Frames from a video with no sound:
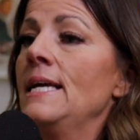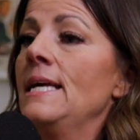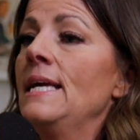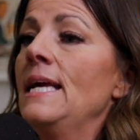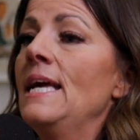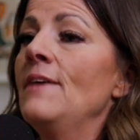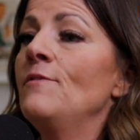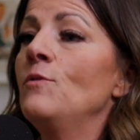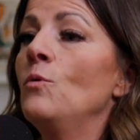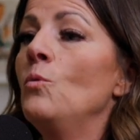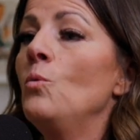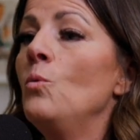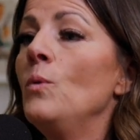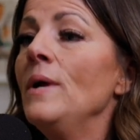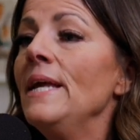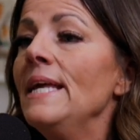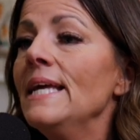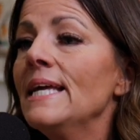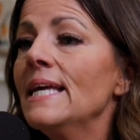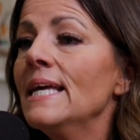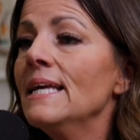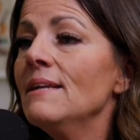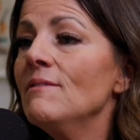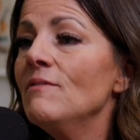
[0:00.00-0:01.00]
If
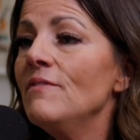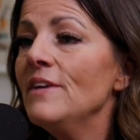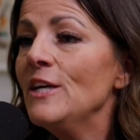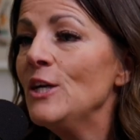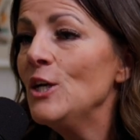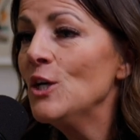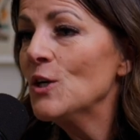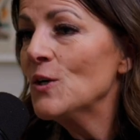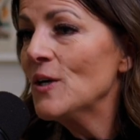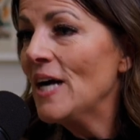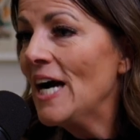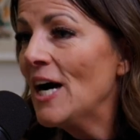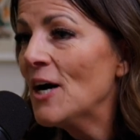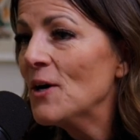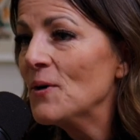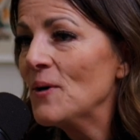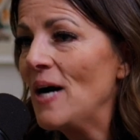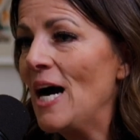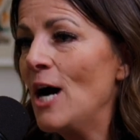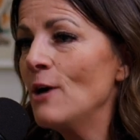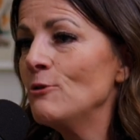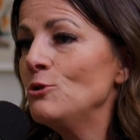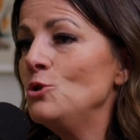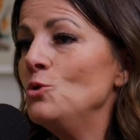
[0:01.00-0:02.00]
we can figure
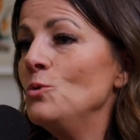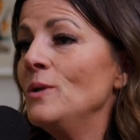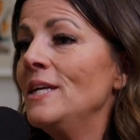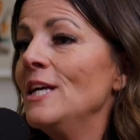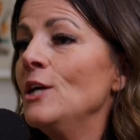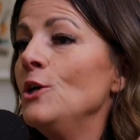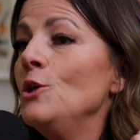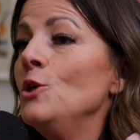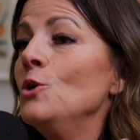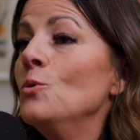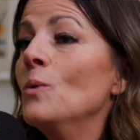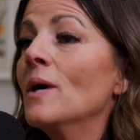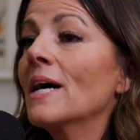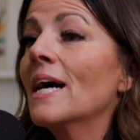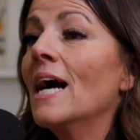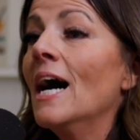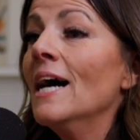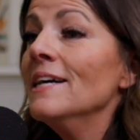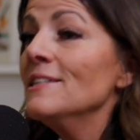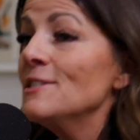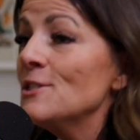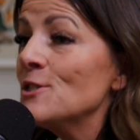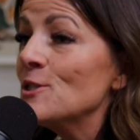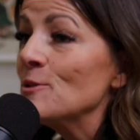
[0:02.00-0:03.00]
out how to get you a
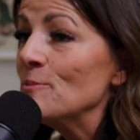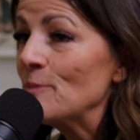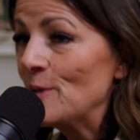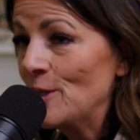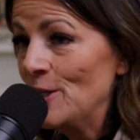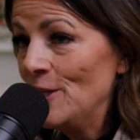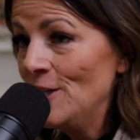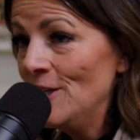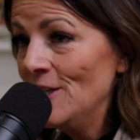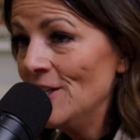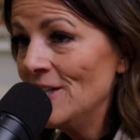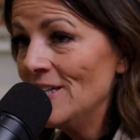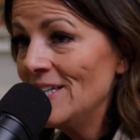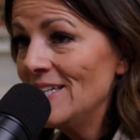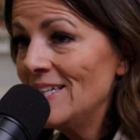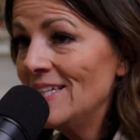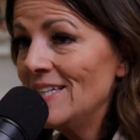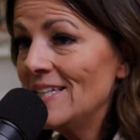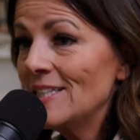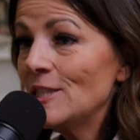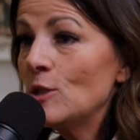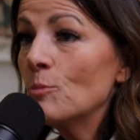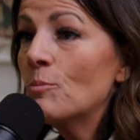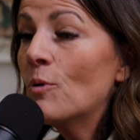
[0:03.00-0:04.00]
customer,
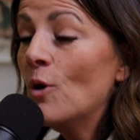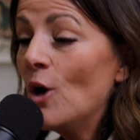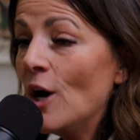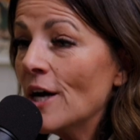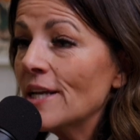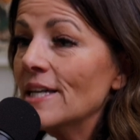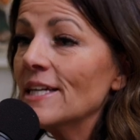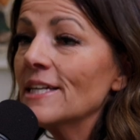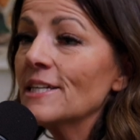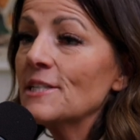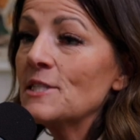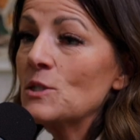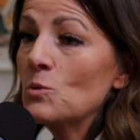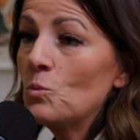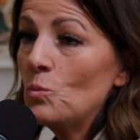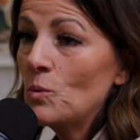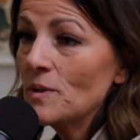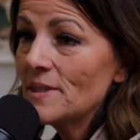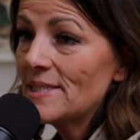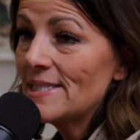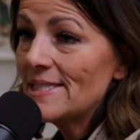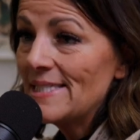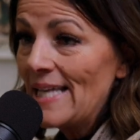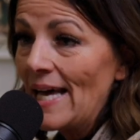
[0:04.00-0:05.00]
the products
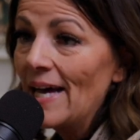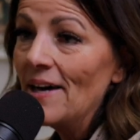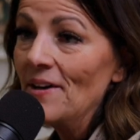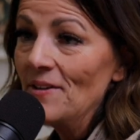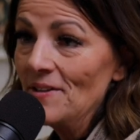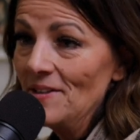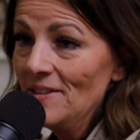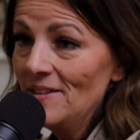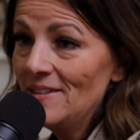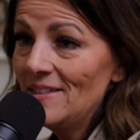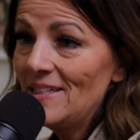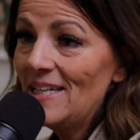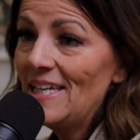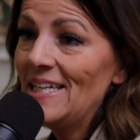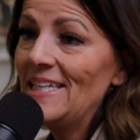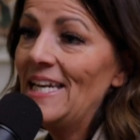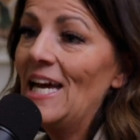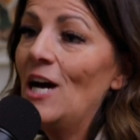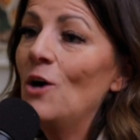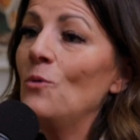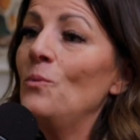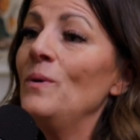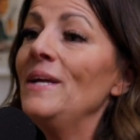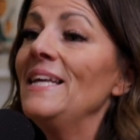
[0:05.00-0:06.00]
will sell. And
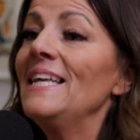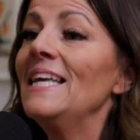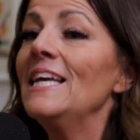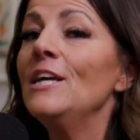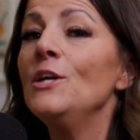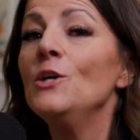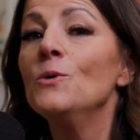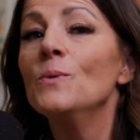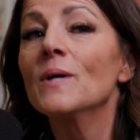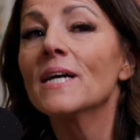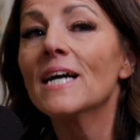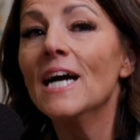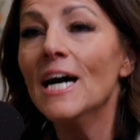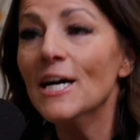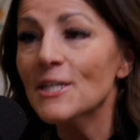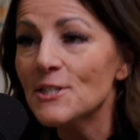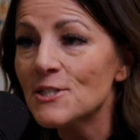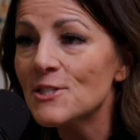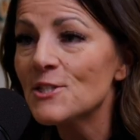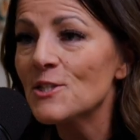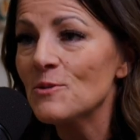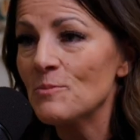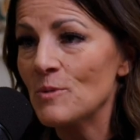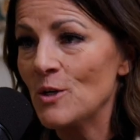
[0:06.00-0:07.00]
how we get you a
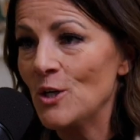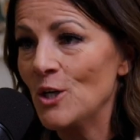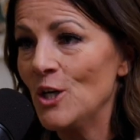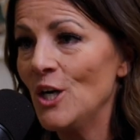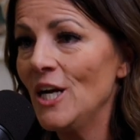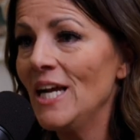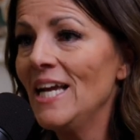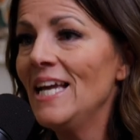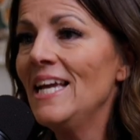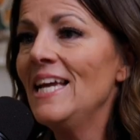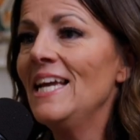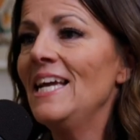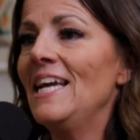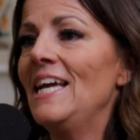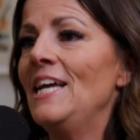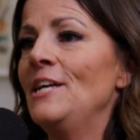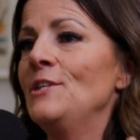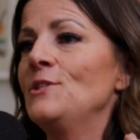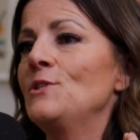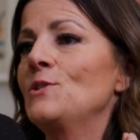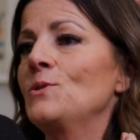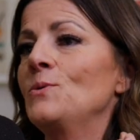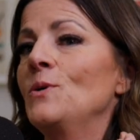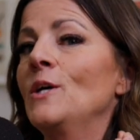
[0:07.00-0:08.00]
customer
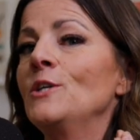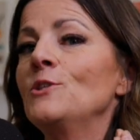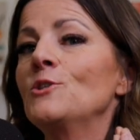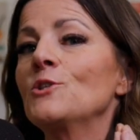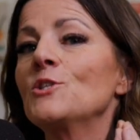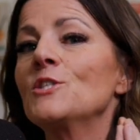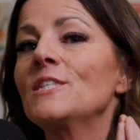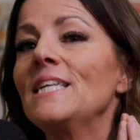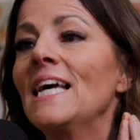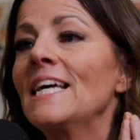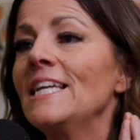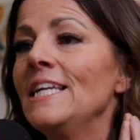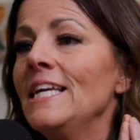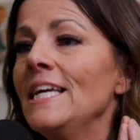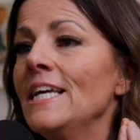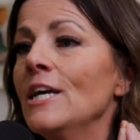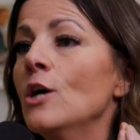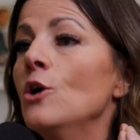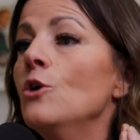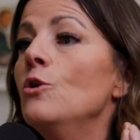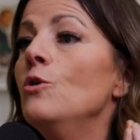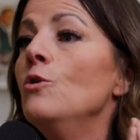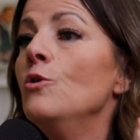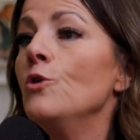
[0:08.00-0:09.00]
is through
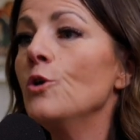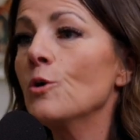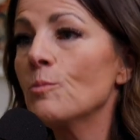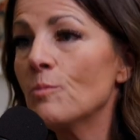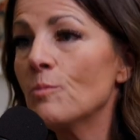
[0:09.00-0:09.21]
understanding who your